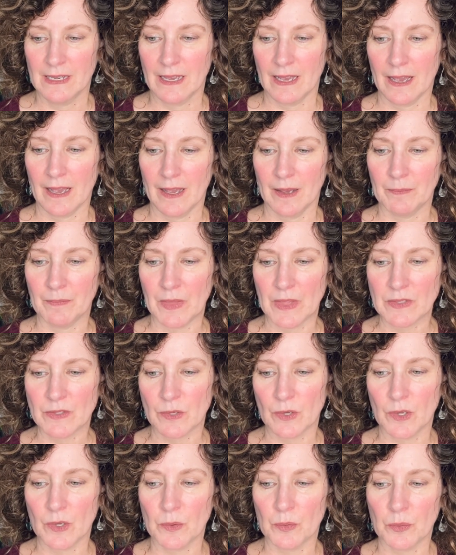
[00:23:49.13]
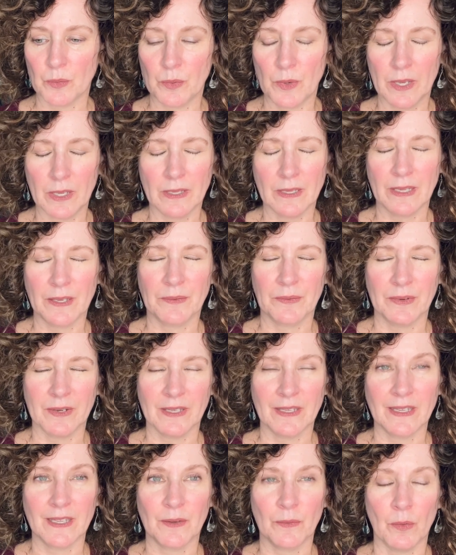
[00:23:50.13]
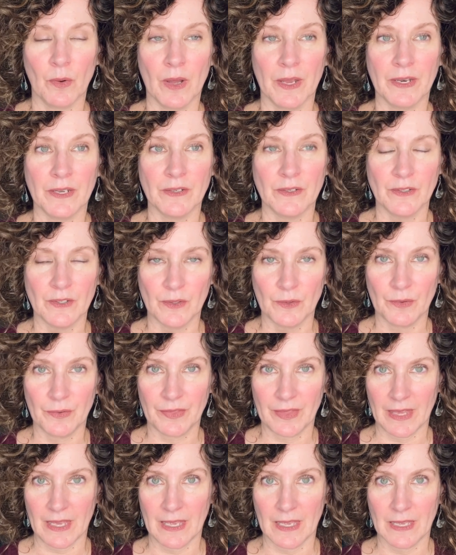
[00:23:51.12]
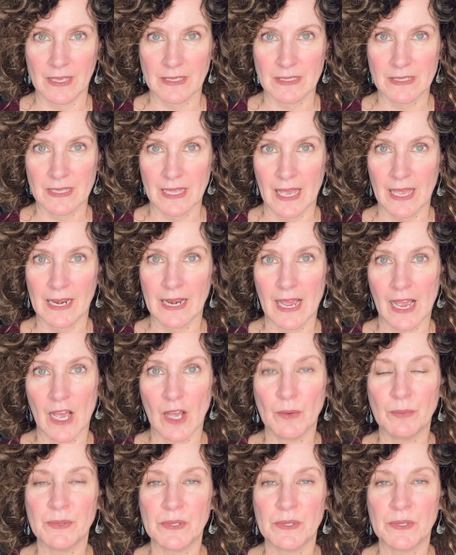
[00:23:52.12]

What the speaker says: And so you really, really want to do things that help